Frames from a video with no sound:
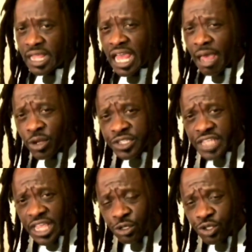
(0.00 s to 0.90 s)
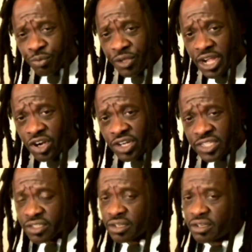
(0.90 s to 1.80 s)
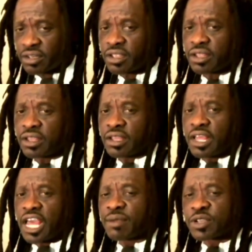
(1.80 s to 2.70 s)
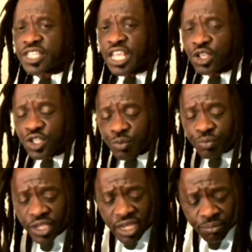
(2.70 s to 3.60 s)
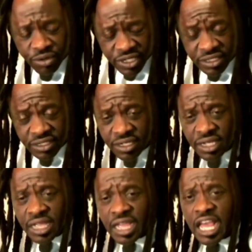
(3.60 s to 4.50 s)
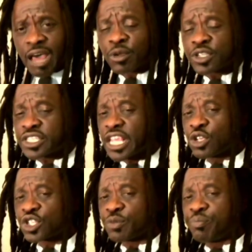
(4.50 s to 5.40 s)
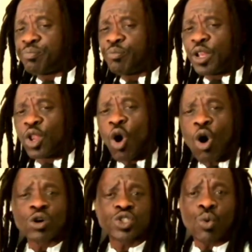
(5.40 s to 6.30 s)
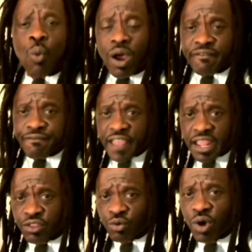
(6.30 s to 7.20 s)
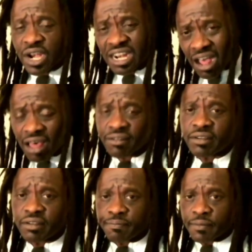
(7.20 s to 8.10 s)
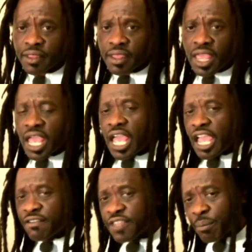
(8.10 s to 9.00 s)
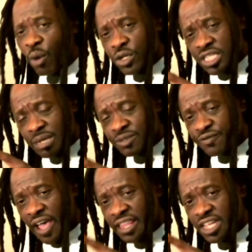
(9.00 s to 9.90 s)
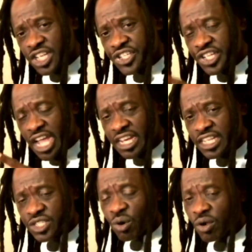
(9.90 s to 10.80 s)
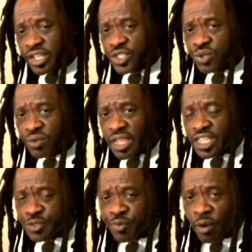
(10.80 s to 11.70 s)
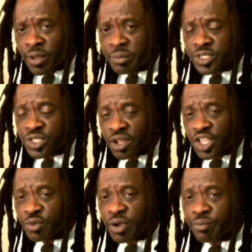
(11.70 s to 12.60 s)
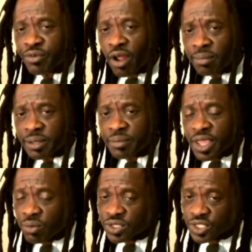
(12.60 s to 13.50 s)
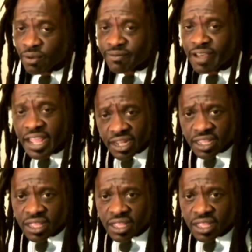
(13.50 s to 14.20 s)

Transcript: I'm not saying you should be a Christian. I'm not saying you should be a Buddhist. I'm not saying you should belong to one faith or another. If the Muslims fighting the jihadists understood that this problem is not a human problem, they will stop fighting.